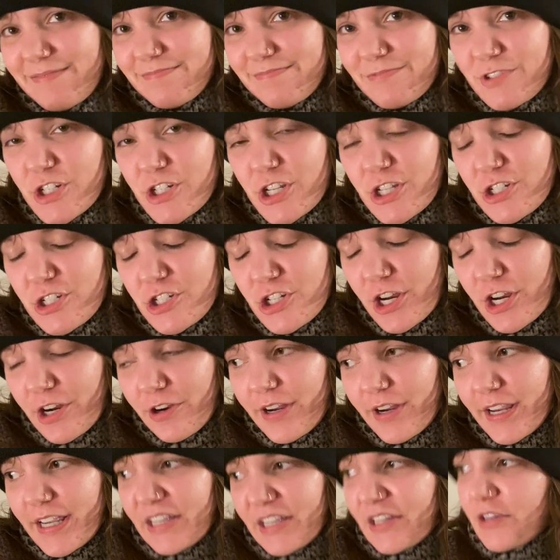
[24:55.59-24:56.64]
just
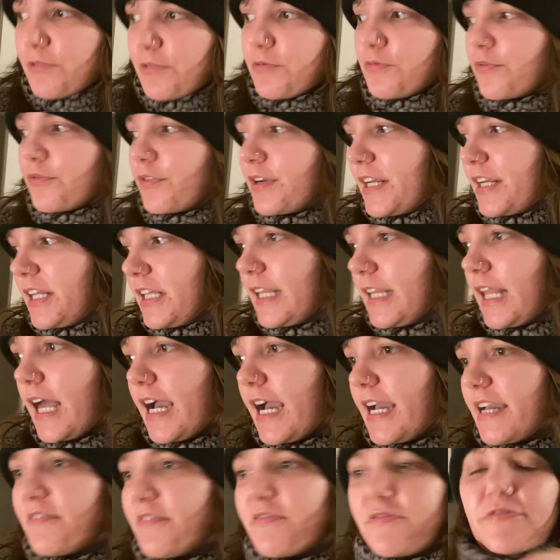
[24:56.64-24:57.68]
sharing real
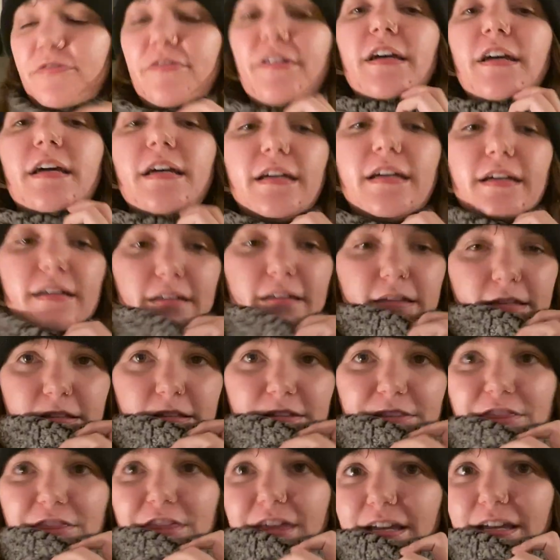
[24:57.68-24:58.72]
life.
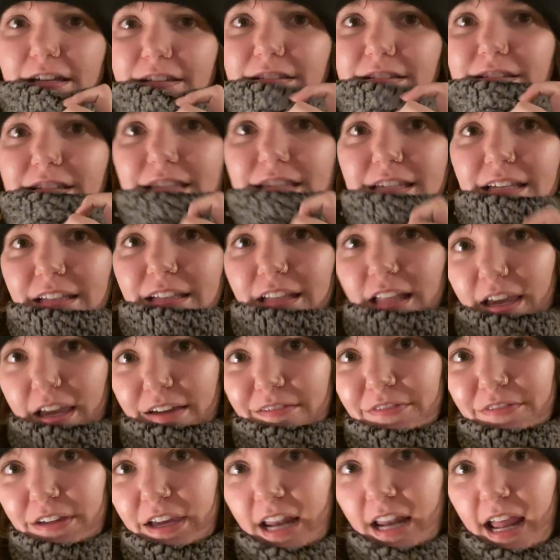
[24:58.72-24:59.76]
Things in
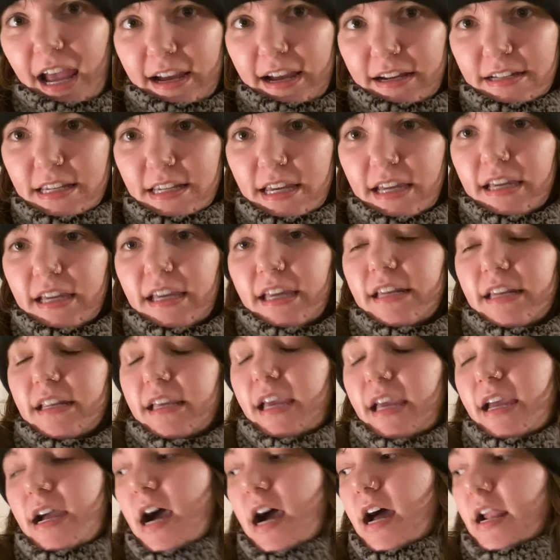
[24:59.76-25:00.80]
life get hectic and
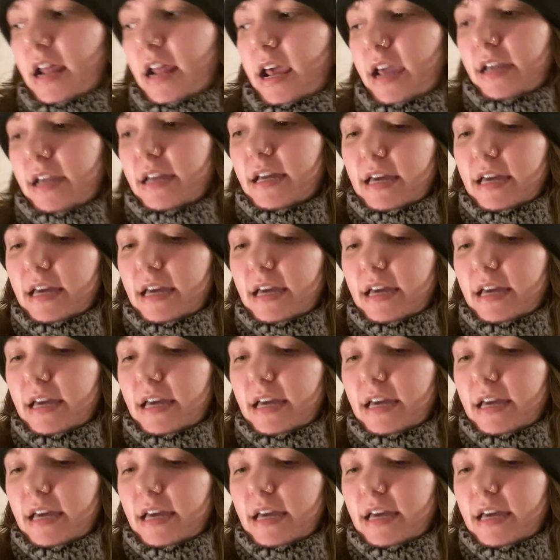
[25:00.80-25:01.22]
chaotic.